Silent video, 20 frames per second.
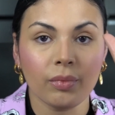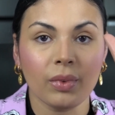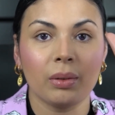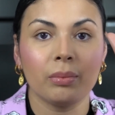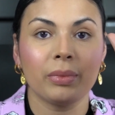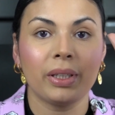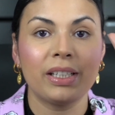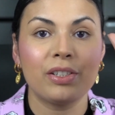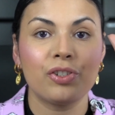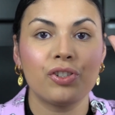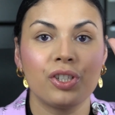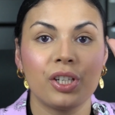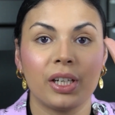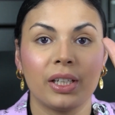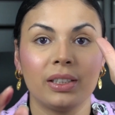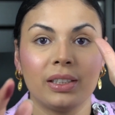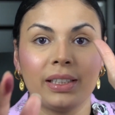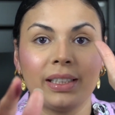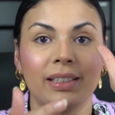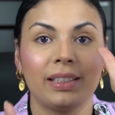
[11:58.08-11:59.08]
I'm like
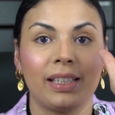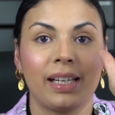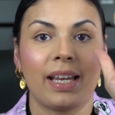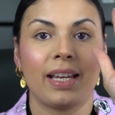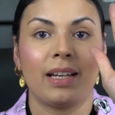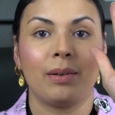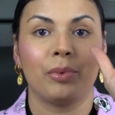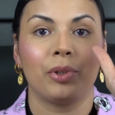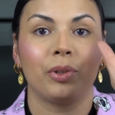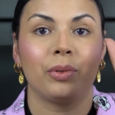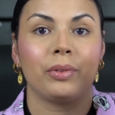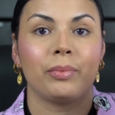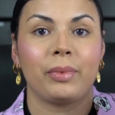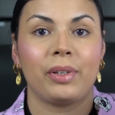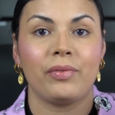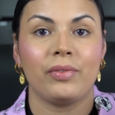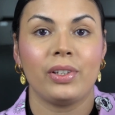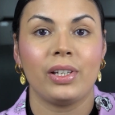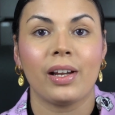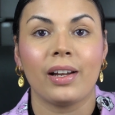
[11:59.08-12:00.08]
jiggling the camera with my
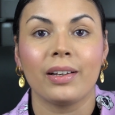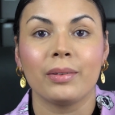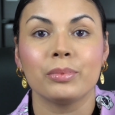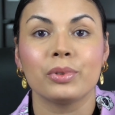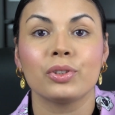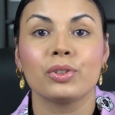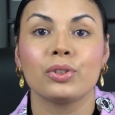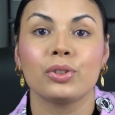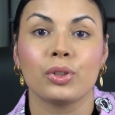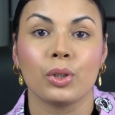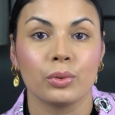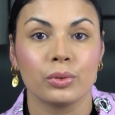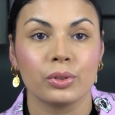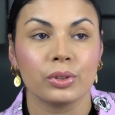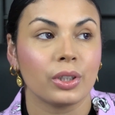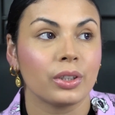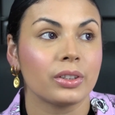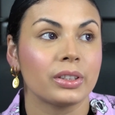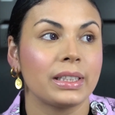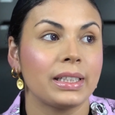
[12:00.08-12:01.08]
feet. I'm so
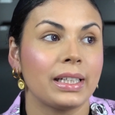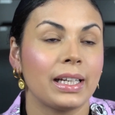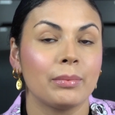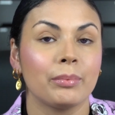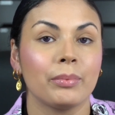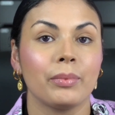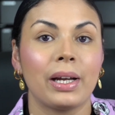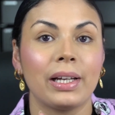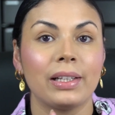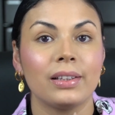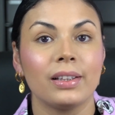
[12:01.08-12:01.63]
sorry. And my